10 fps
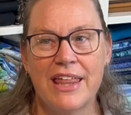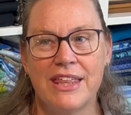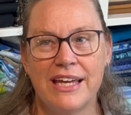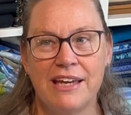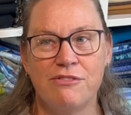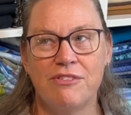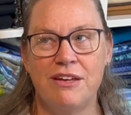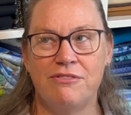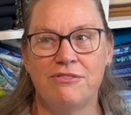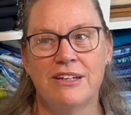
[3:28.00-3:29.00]
think
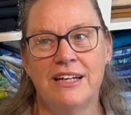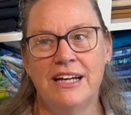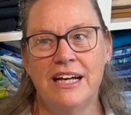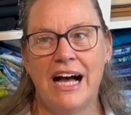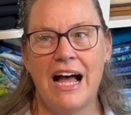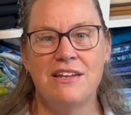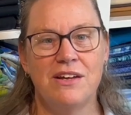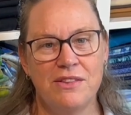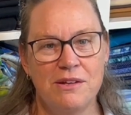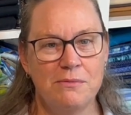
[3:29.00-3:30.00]
if I'd
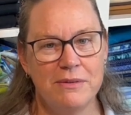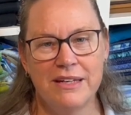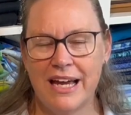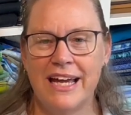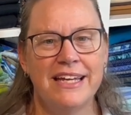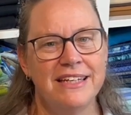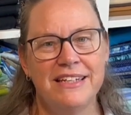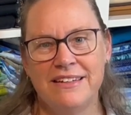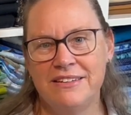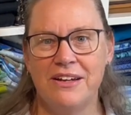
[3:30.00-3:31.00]
done them,
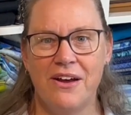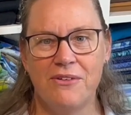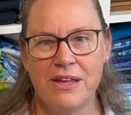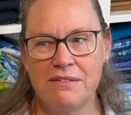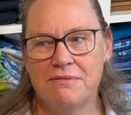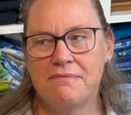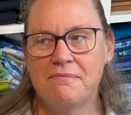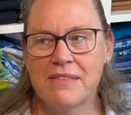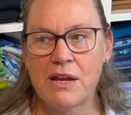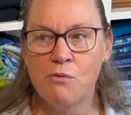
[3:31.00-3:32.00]
you know, they
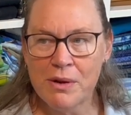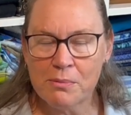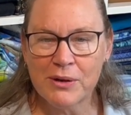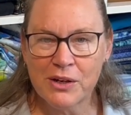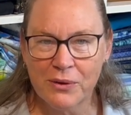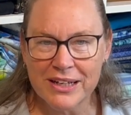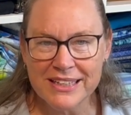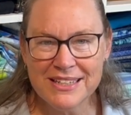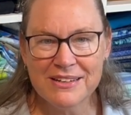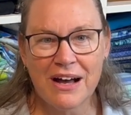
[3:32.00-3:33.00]
went pretty
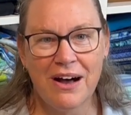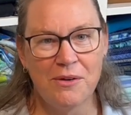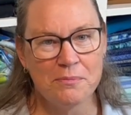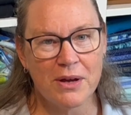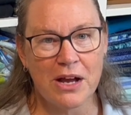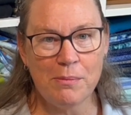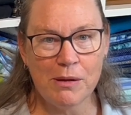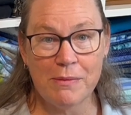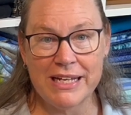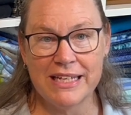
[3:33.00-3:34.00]
quickly. A couple
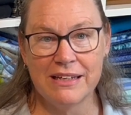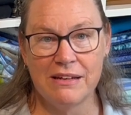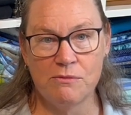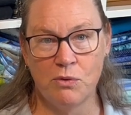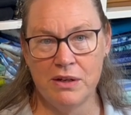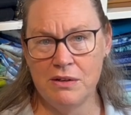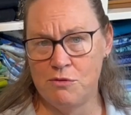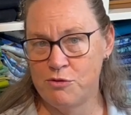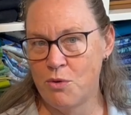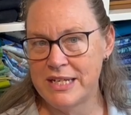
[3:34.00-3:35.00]
of them I did one in
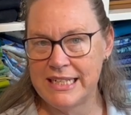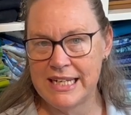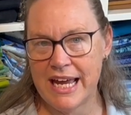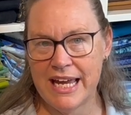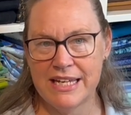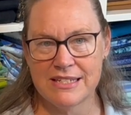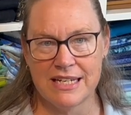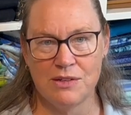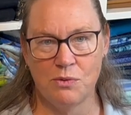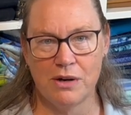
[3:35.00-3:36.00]
14 days. I
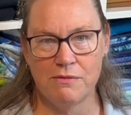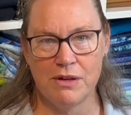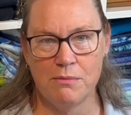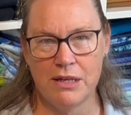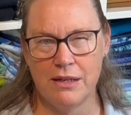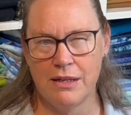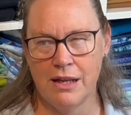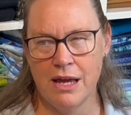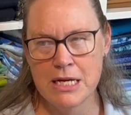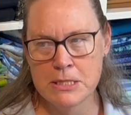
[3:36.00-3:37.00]
did one of them in
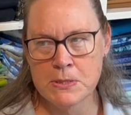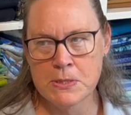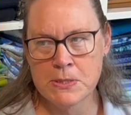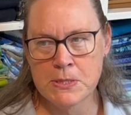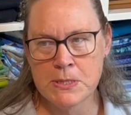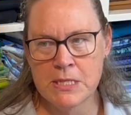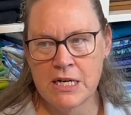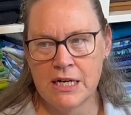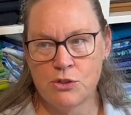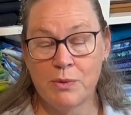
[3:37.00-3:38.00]

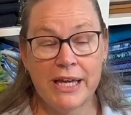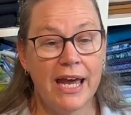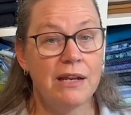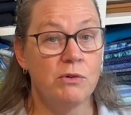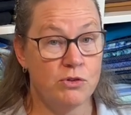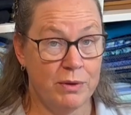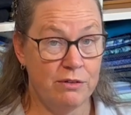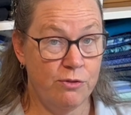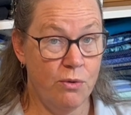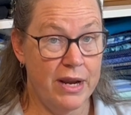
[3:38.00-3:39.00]
28 and
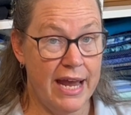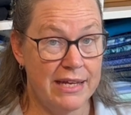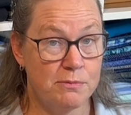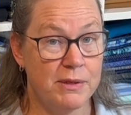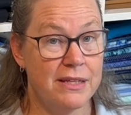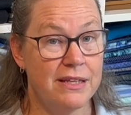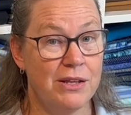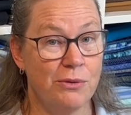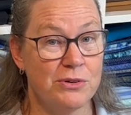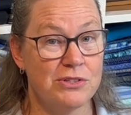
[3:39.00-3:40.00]
24 days, but then
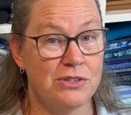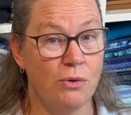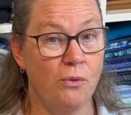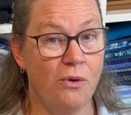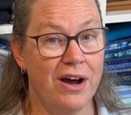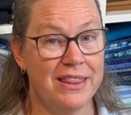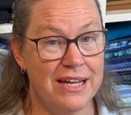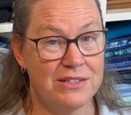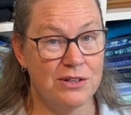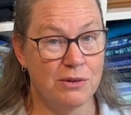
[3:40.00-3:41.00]
there was the one
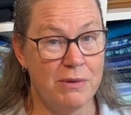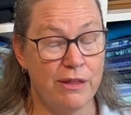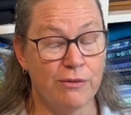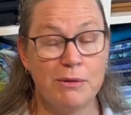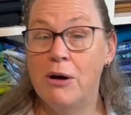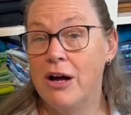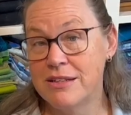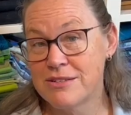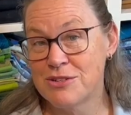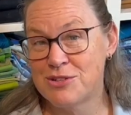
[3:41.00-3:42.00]
that took me 3
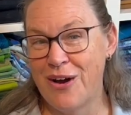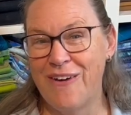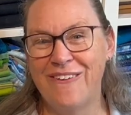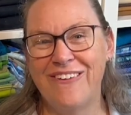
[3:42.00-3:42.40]
months. So